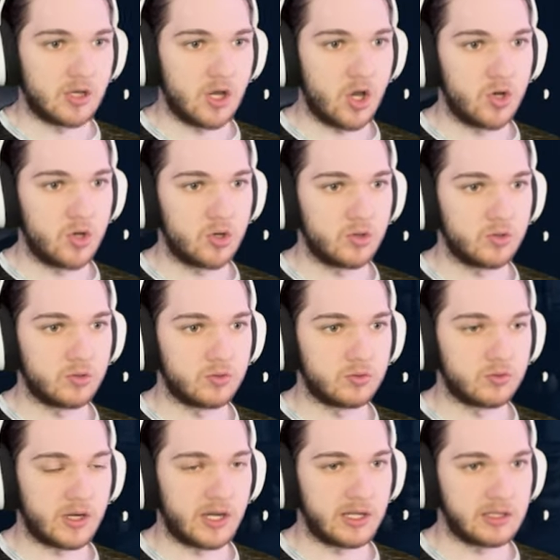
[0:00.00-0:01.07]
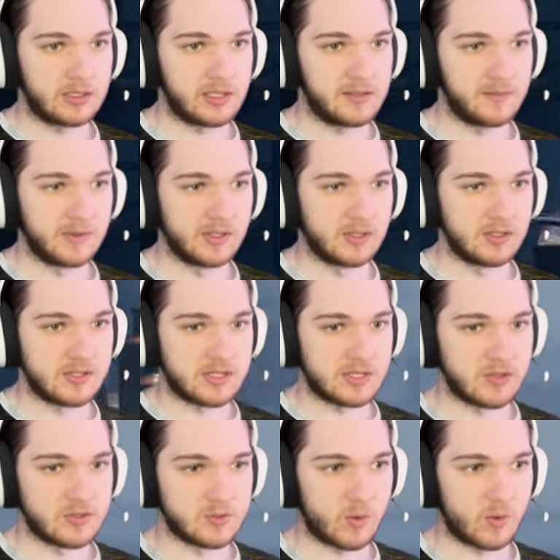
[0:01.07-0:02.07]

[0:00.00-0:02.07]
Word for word: Oh, right. He builds those